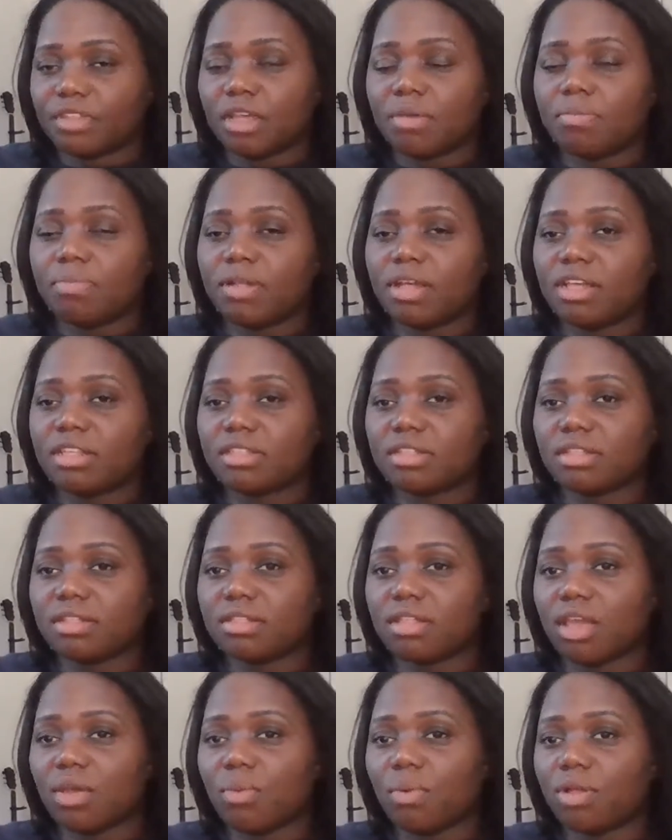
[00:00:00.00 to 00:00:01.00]
And plus,
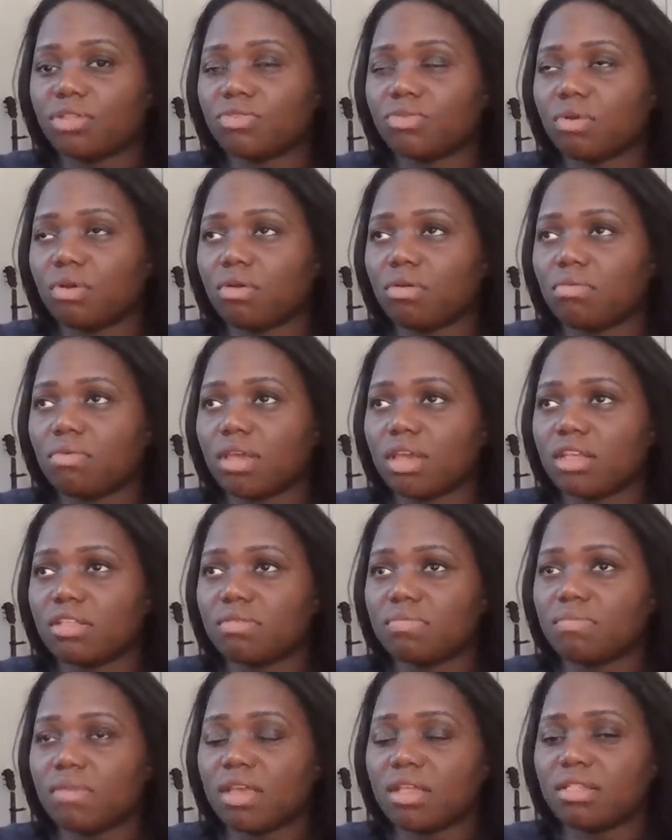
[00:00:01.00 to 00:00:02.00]
they want to
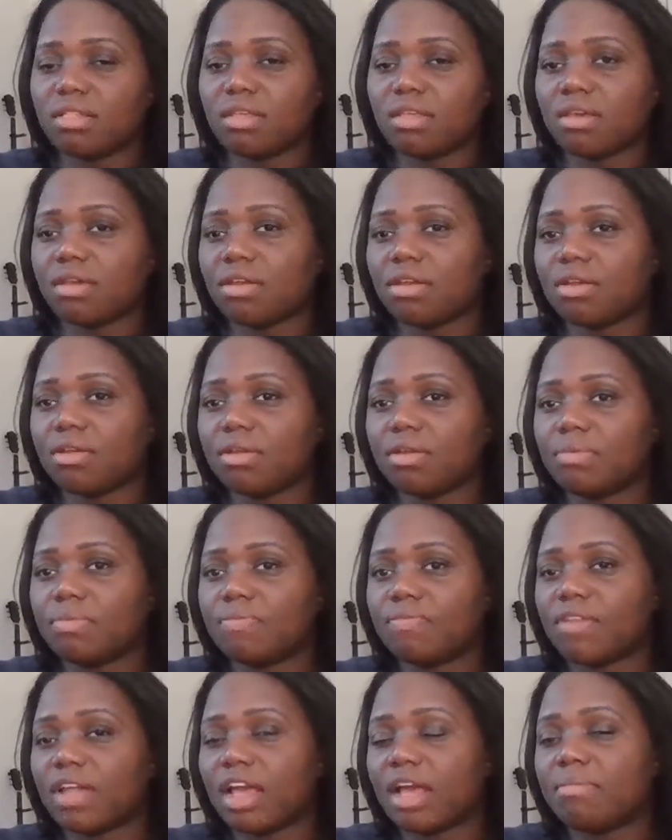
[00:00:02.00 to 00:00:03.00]
always make their
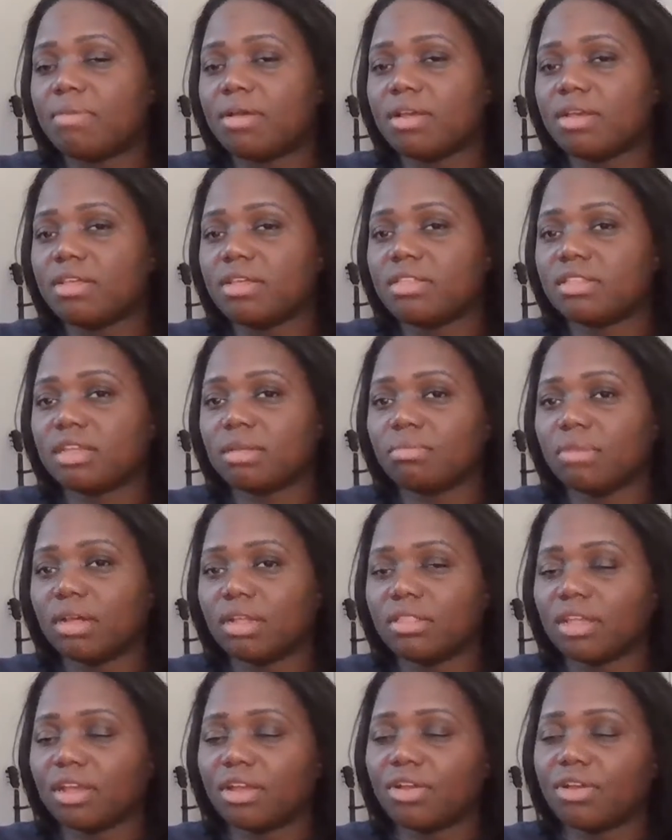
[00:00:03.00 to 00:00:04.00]
flying monkey seem
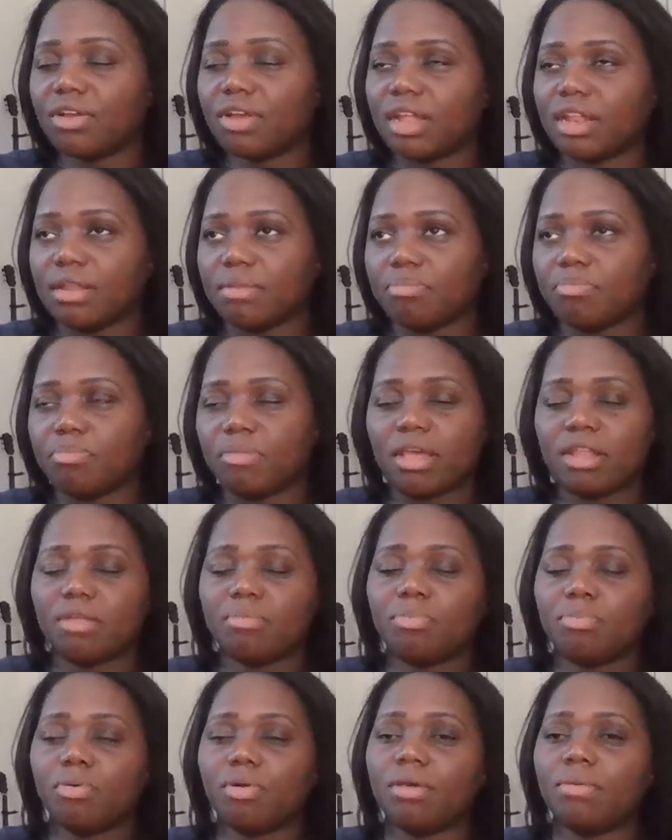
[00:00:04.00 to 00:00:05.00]
like they're an
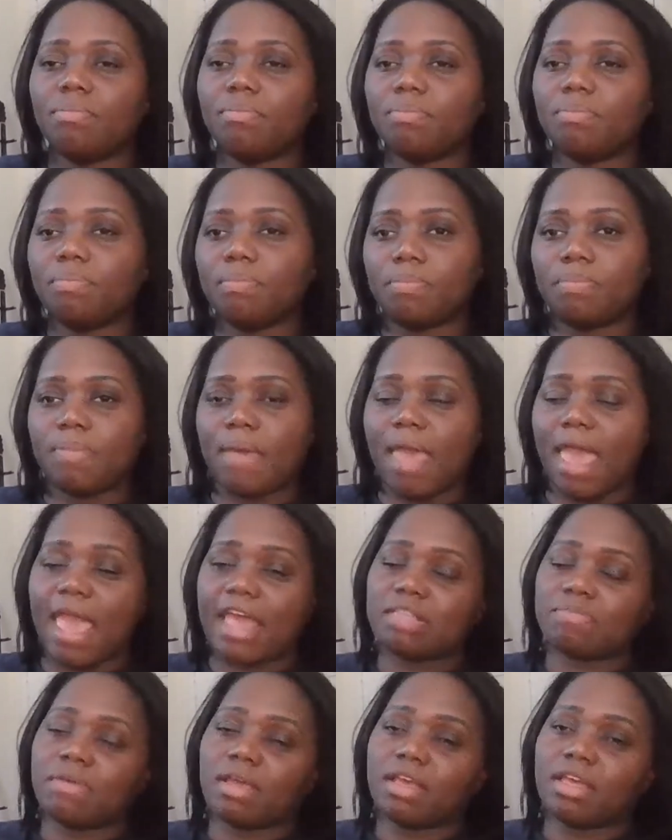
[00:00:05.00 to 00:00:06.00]
important
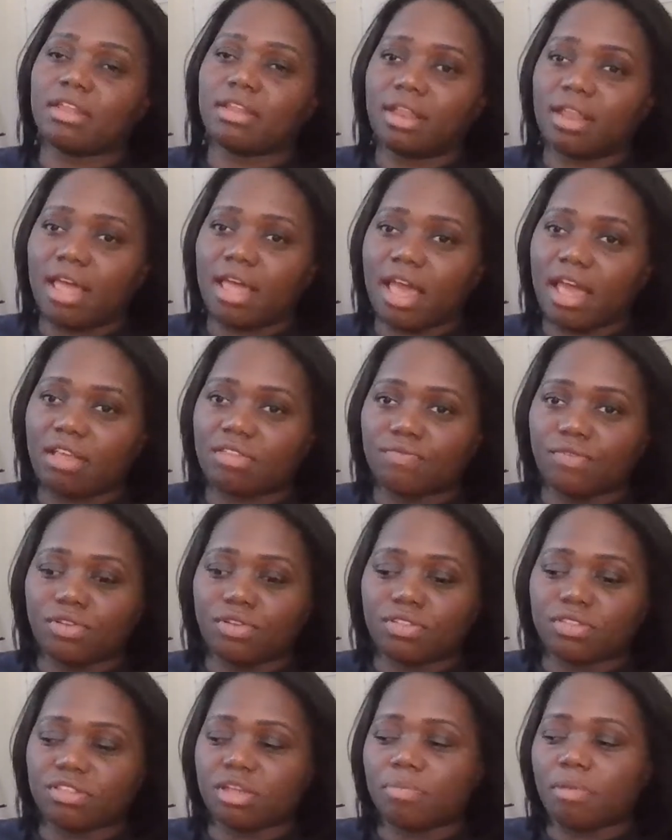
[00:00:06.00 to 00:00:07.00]
aspect in their lives
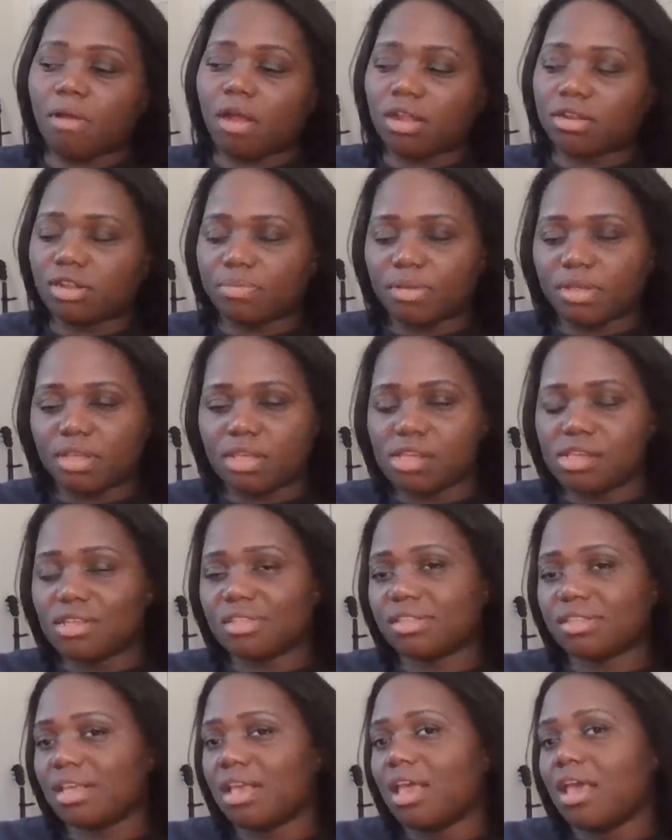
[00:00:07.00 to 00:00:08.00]
versus their partner,
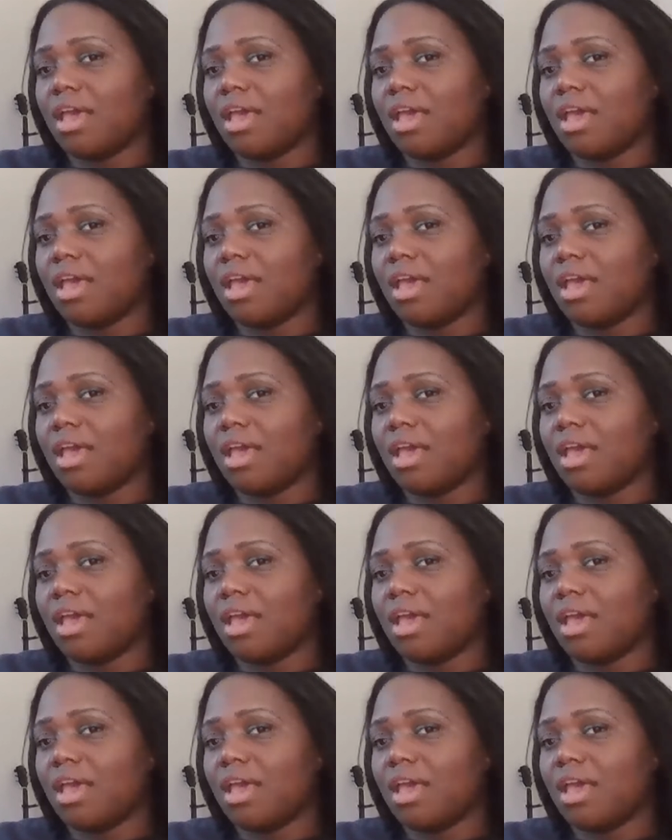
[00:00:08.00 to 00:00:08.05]
because